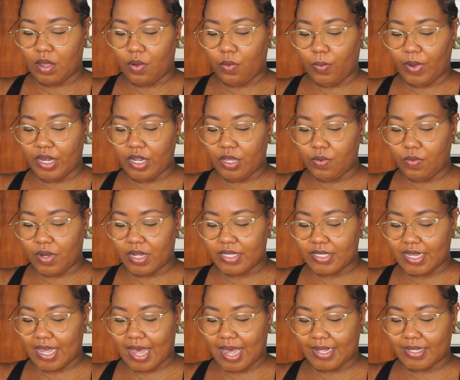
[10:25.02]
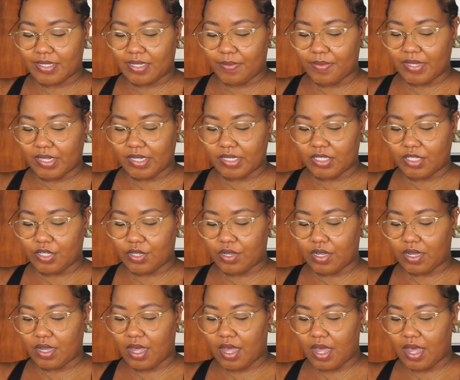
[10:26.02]
when you want to add something to your
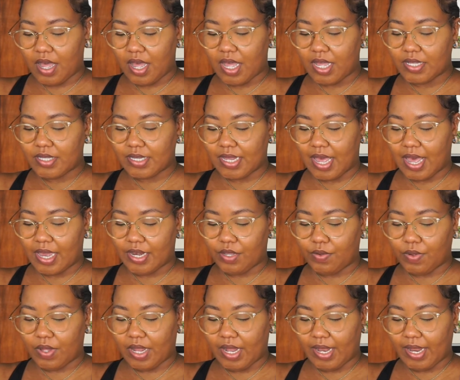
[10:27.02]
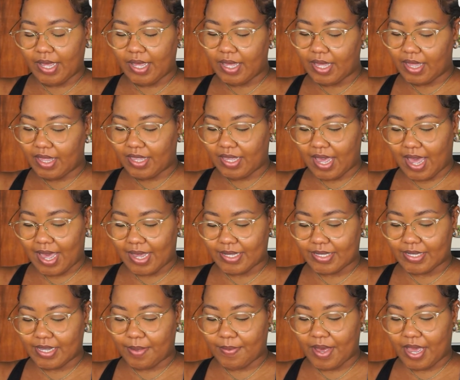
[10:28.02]
cart and you click the
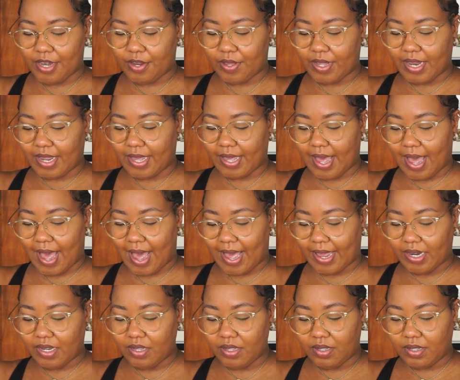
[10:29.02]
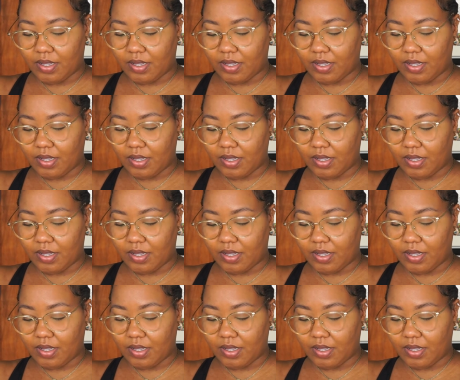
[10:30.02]
item and you click add,